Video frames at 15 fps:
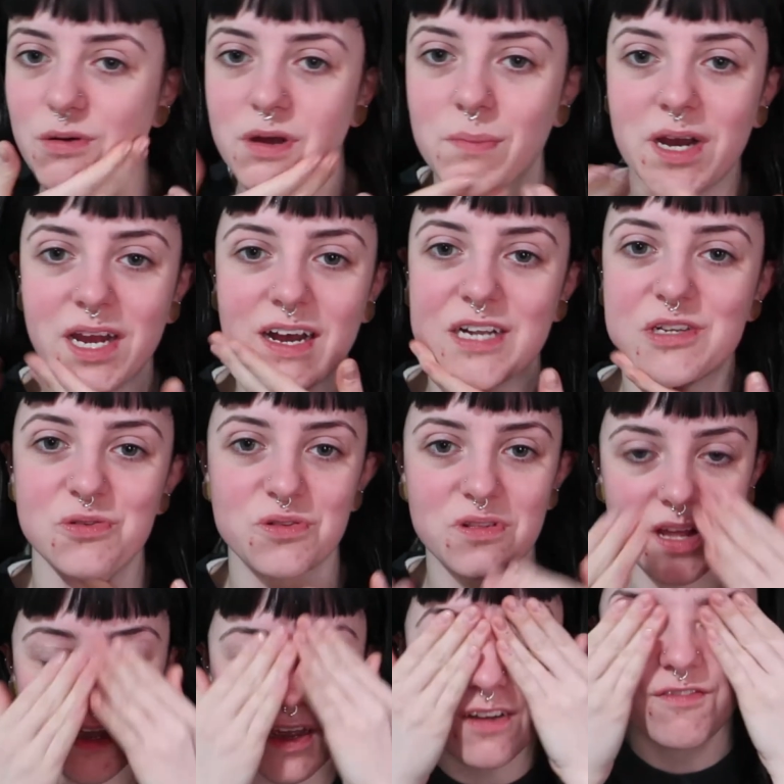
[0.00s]
in my adult
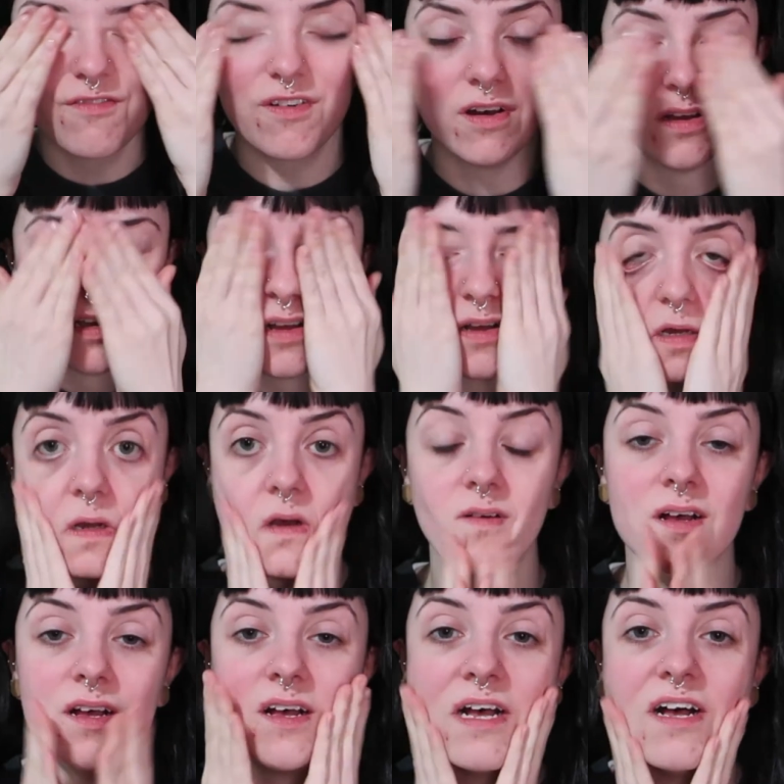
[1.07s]
life.
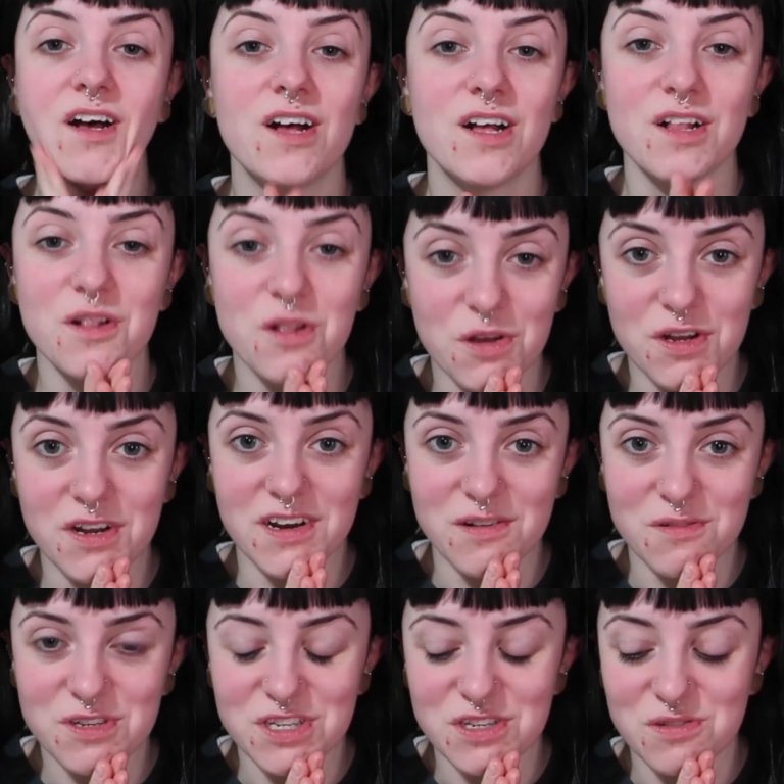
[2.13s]
Learned how
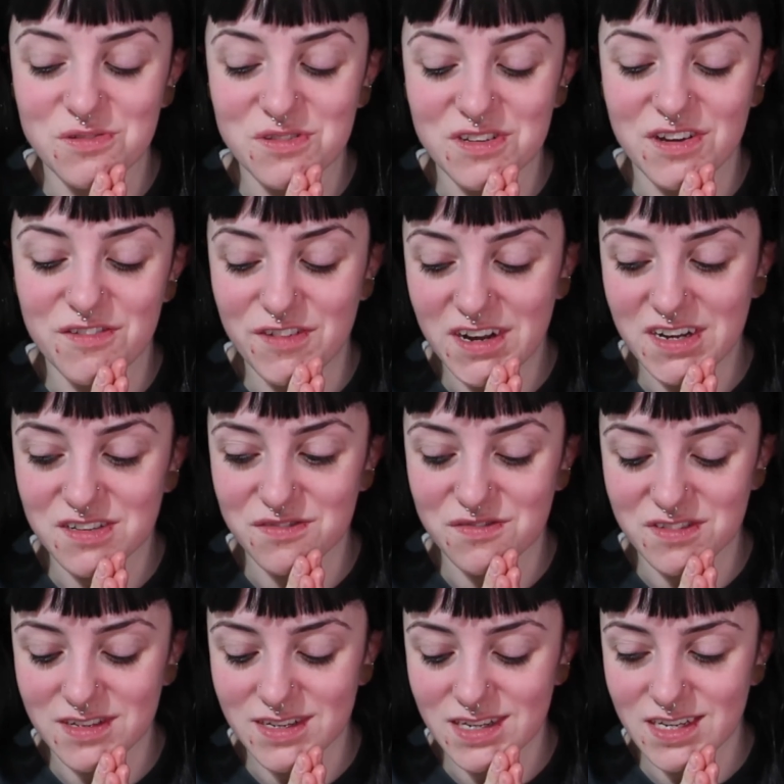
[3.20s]
to use it
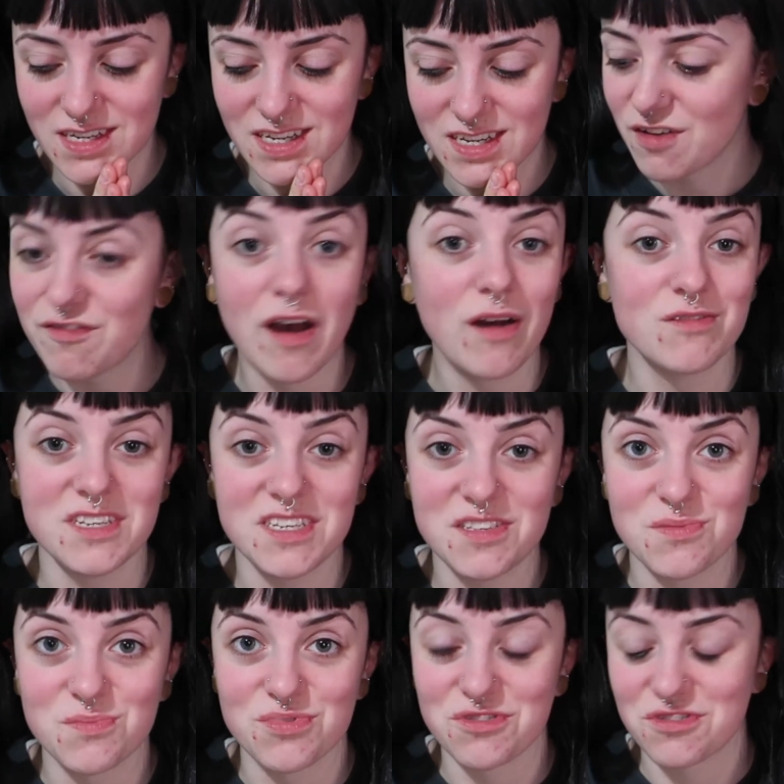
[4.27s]
effectively. Found
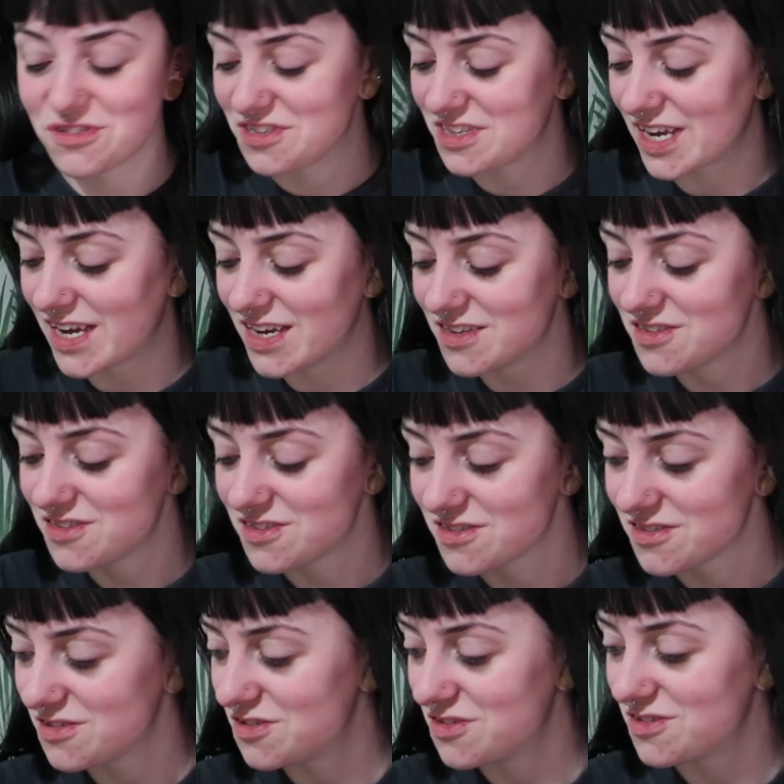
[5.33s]
decent products, I guess,
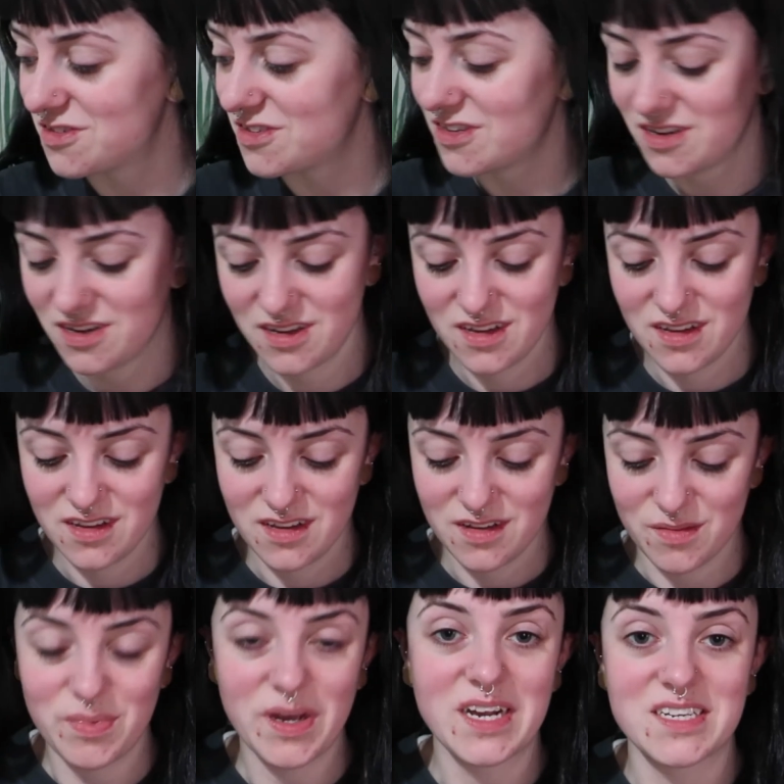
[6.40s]
because
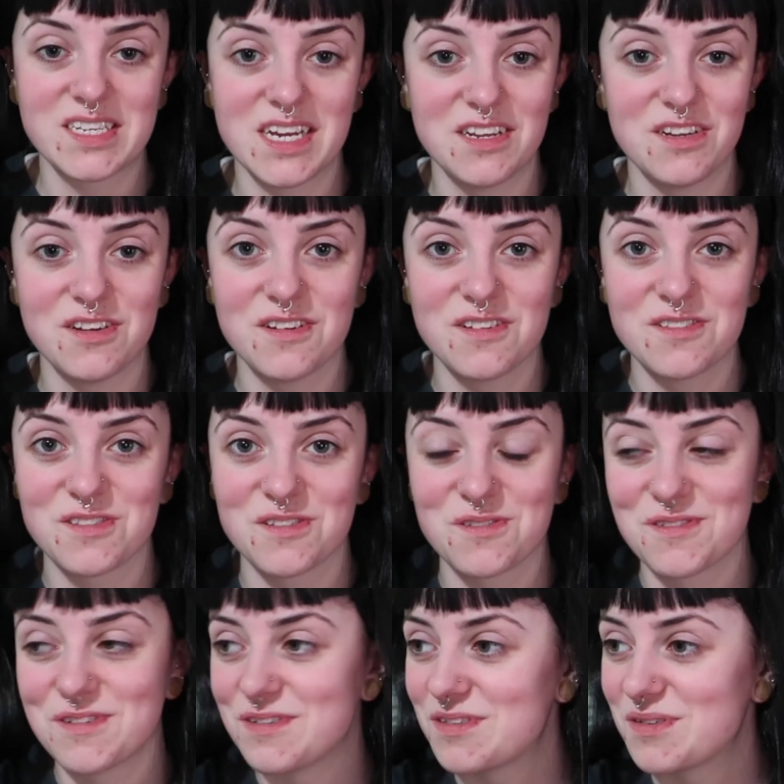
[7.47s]
back 10 years
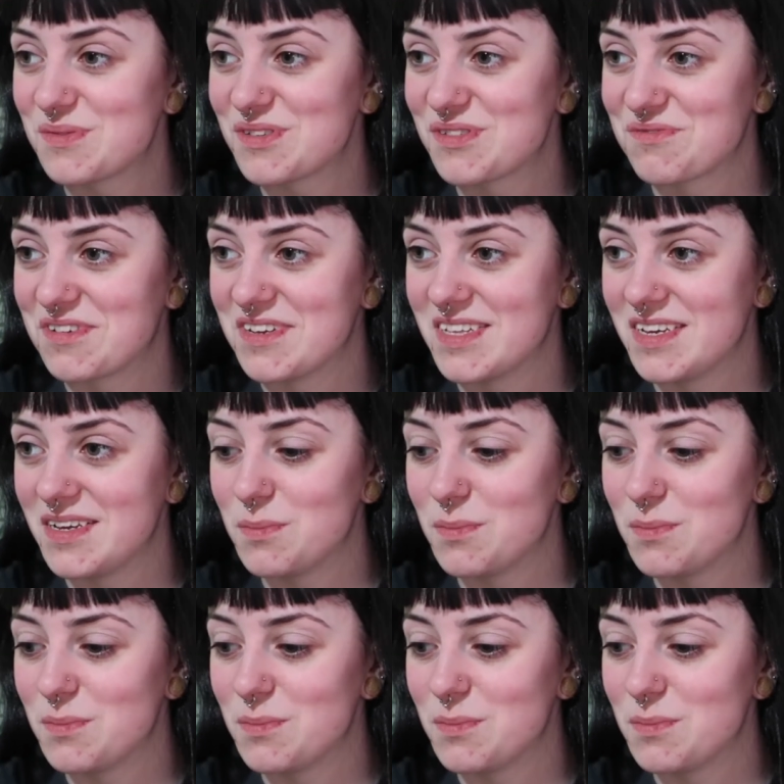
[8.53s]
ago there wasn't really